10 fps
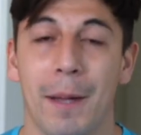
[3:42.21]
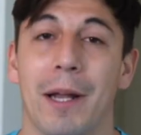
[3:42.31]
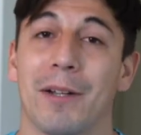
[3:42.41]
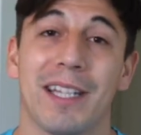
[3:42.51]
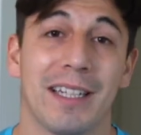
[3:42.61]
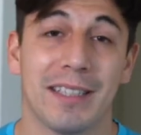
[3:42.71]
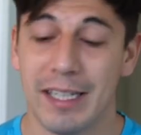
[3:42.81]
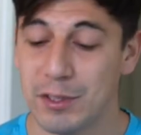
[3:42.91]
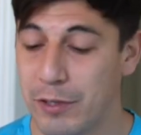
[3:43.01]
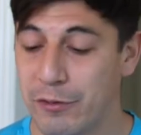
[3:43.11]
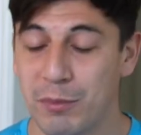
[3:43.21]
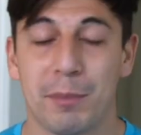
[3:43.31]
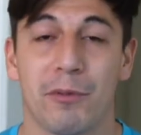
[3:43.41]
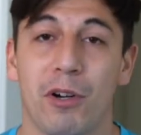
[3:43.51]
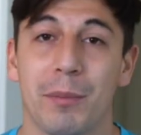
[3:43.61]
I don't think it takes away from the
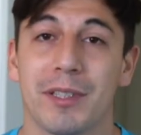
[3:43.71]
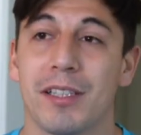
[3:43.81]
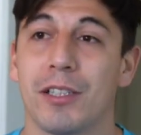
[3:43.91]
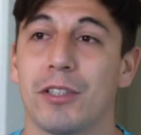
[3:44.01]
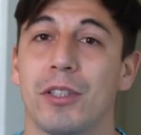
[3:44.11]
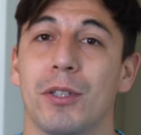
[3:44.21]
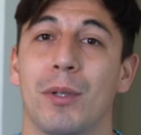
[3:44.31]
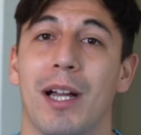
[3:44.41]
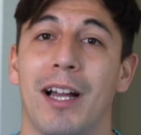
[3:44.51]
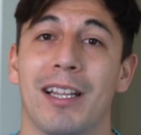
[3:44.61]
performance of the shoe.